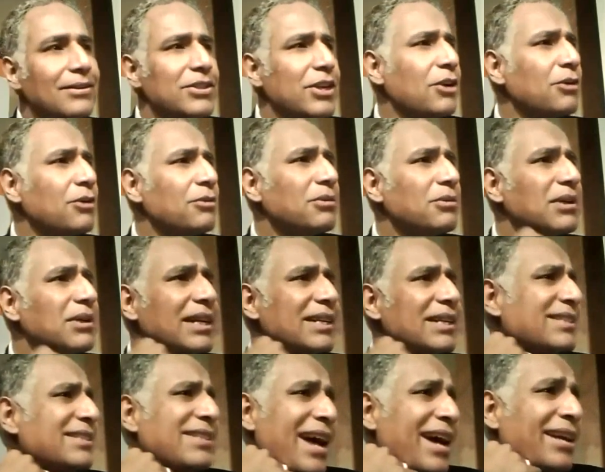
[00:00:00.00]
So
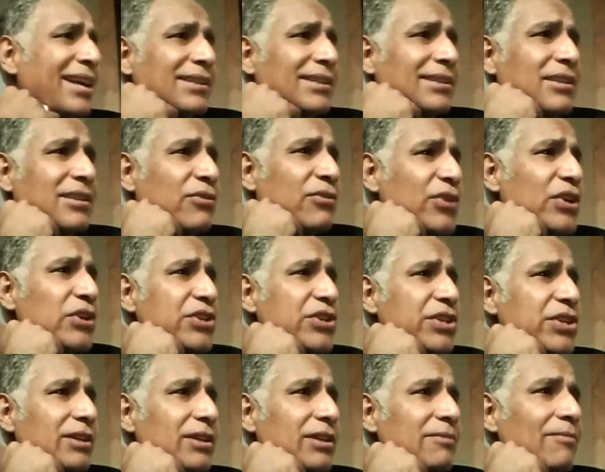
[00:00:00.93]
is that the
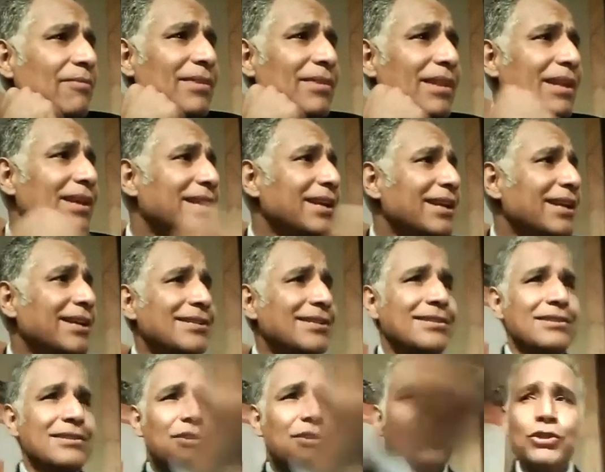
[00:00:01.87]
future?
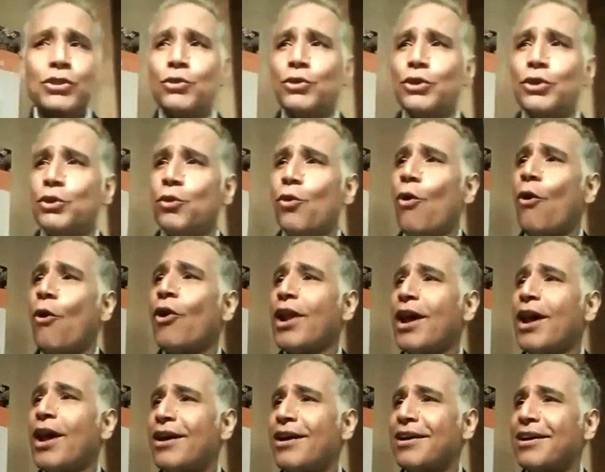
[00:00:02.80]
Do
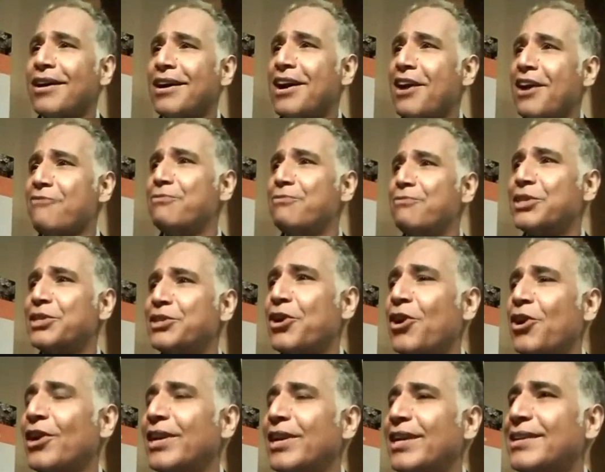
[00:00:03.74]
all our
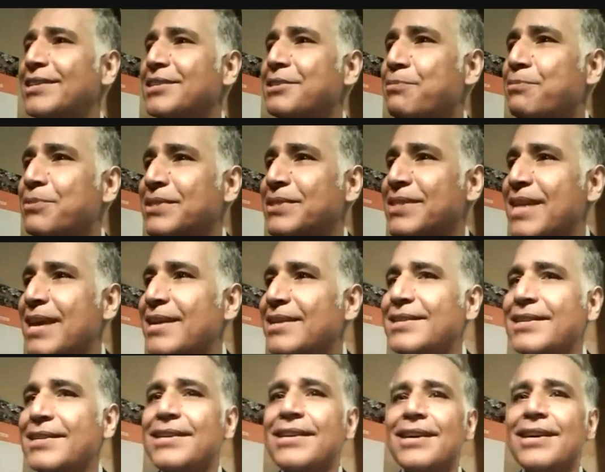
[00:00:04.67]
government colleagues
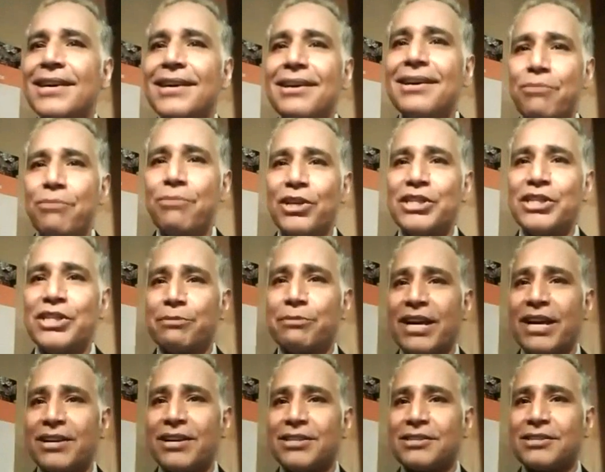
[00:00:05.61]
present here,
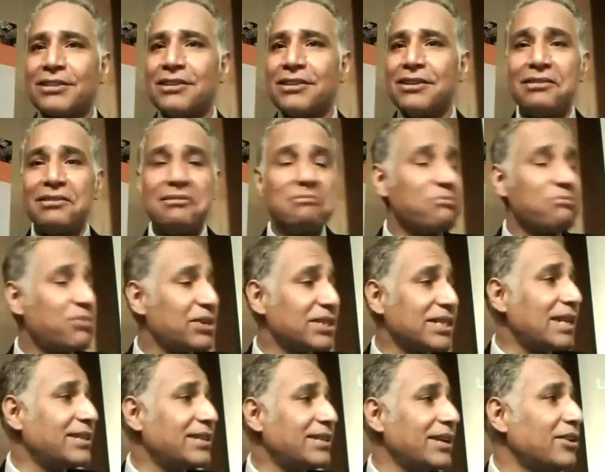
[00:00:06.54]
policymakers
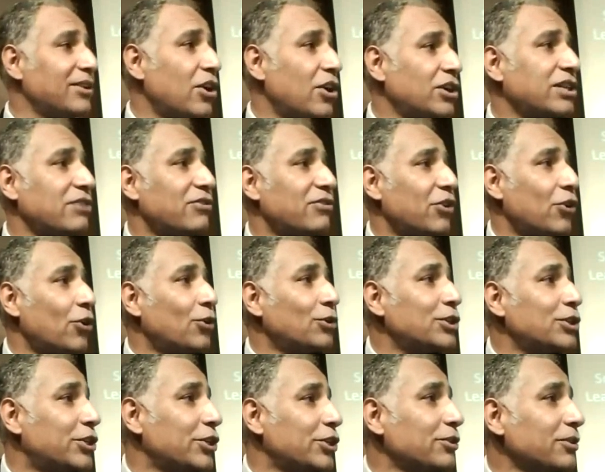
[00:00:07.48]
present here, not have a
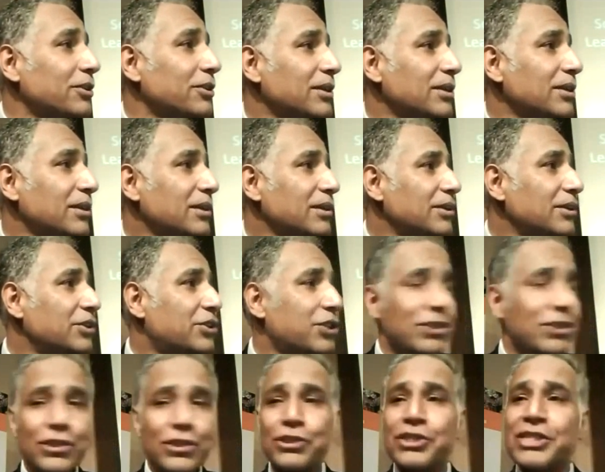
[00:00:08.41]
role to do,
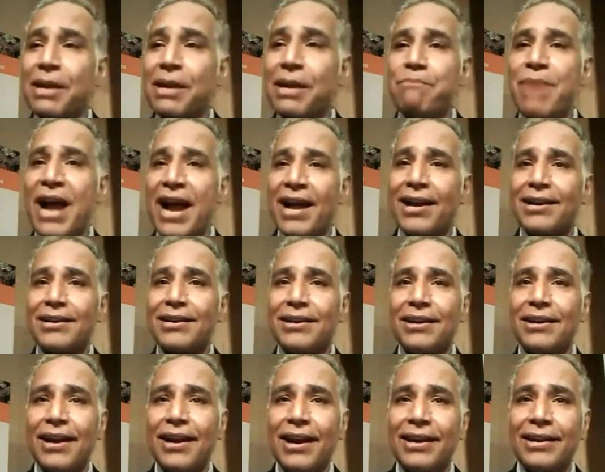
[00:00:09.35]
just to sit
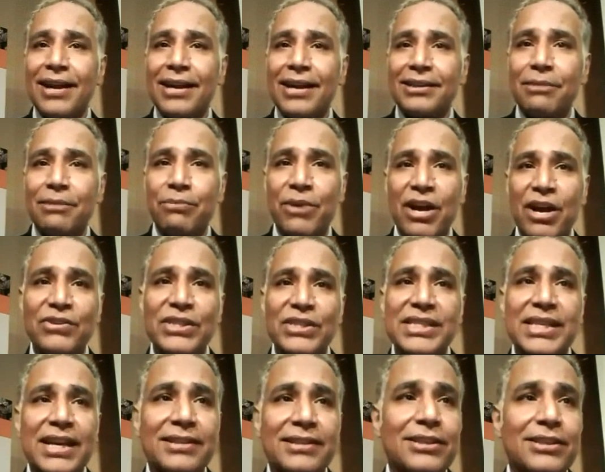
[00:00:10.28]
back and let the
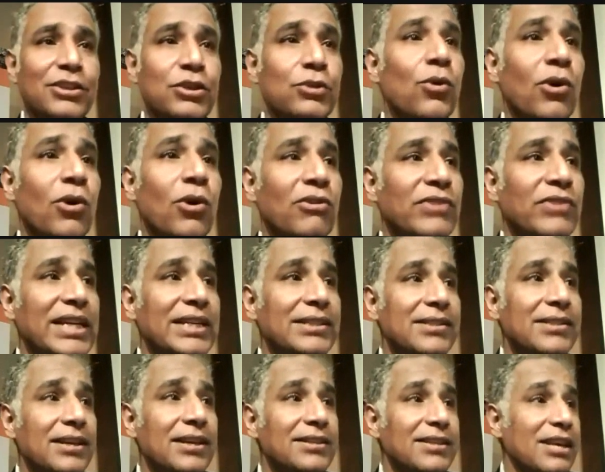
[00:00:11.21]
private sector do all
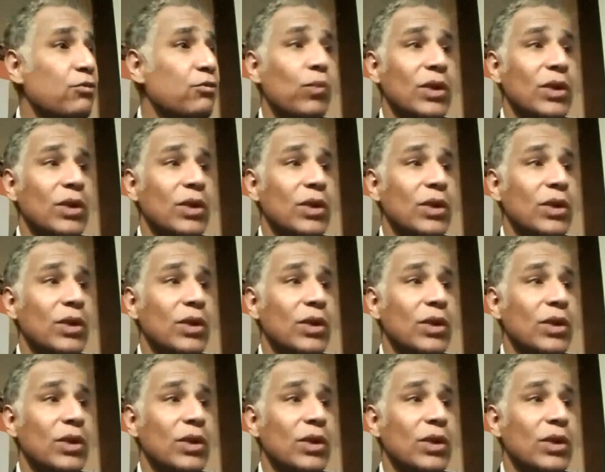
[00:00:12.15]
these things?